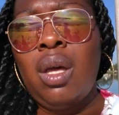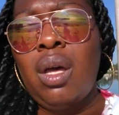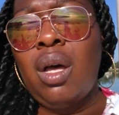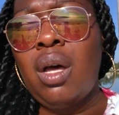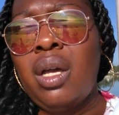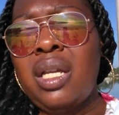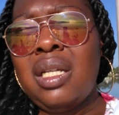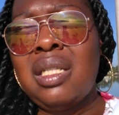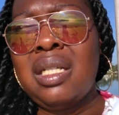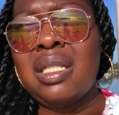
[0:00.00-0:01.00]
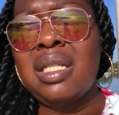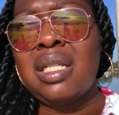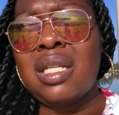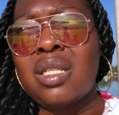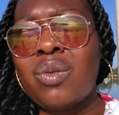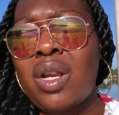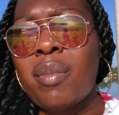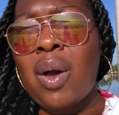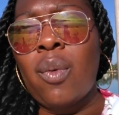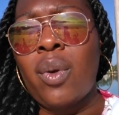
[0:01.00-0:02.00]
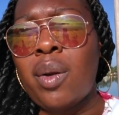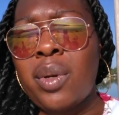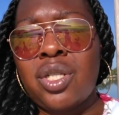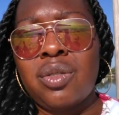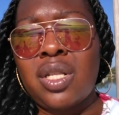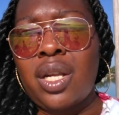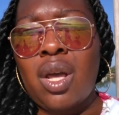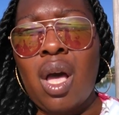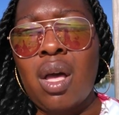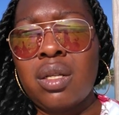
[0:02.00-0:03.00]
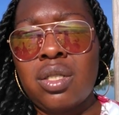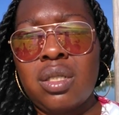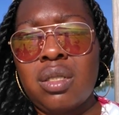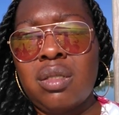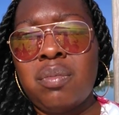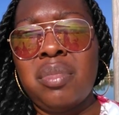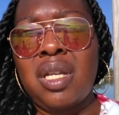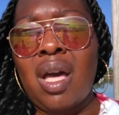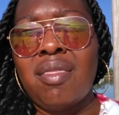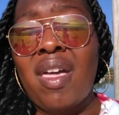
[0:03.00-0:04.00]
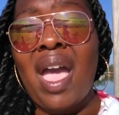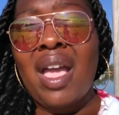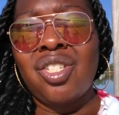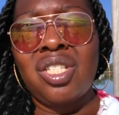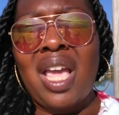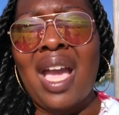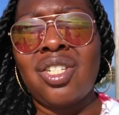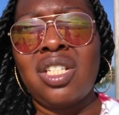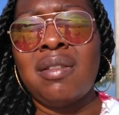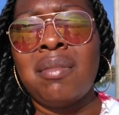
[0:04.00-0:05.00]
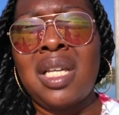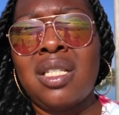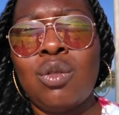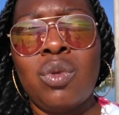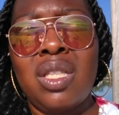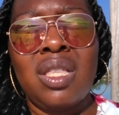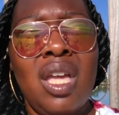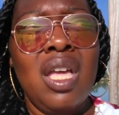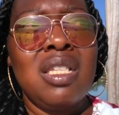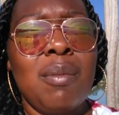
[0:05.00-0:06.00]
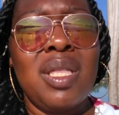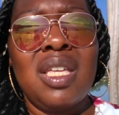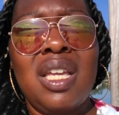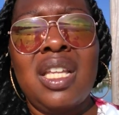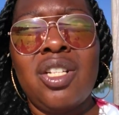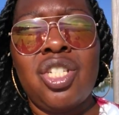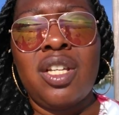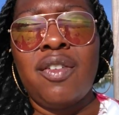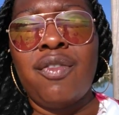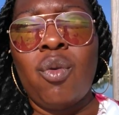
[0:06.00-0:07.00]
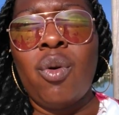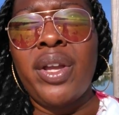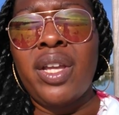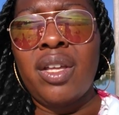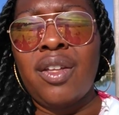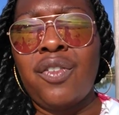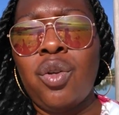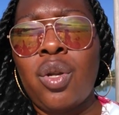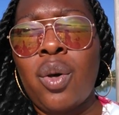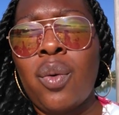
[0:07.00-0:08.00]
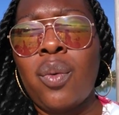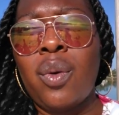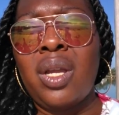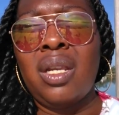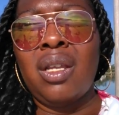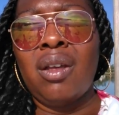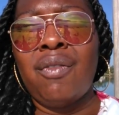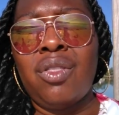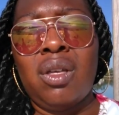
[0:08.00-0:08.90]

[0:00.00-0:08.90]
or any deity that's surrounded by water. But she was like, nah, she's beyond that. She's actually mixed with some of the energy of Oya, if you know any of